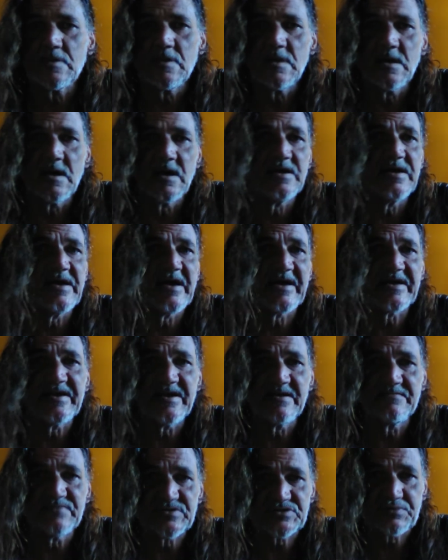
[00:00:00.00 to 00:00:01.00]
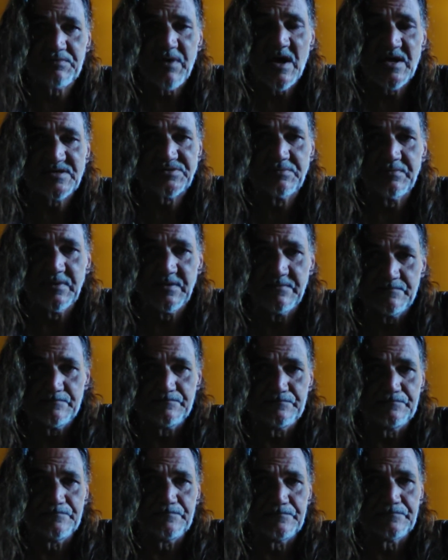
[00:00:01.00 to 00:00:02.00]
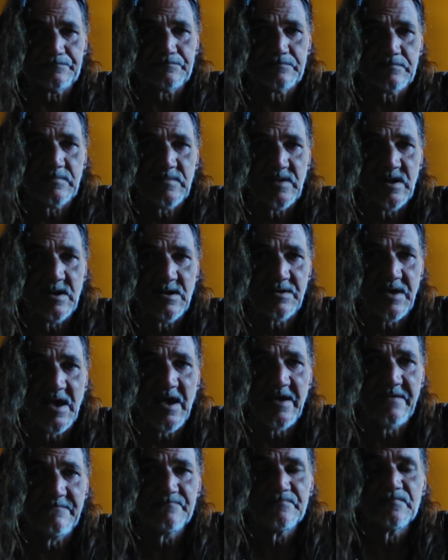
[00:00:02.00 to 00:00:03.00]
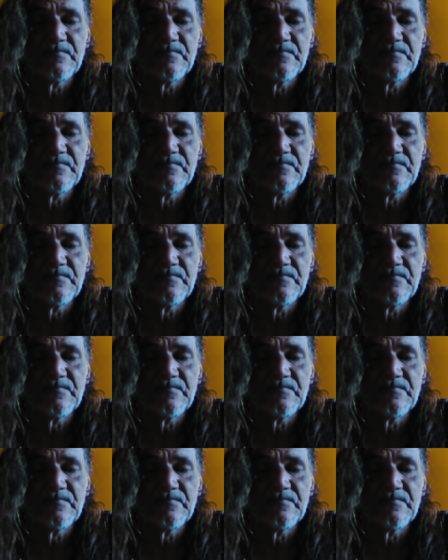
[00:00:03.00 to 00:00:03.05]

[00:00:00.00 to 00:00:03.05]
unnegative as possible, okay?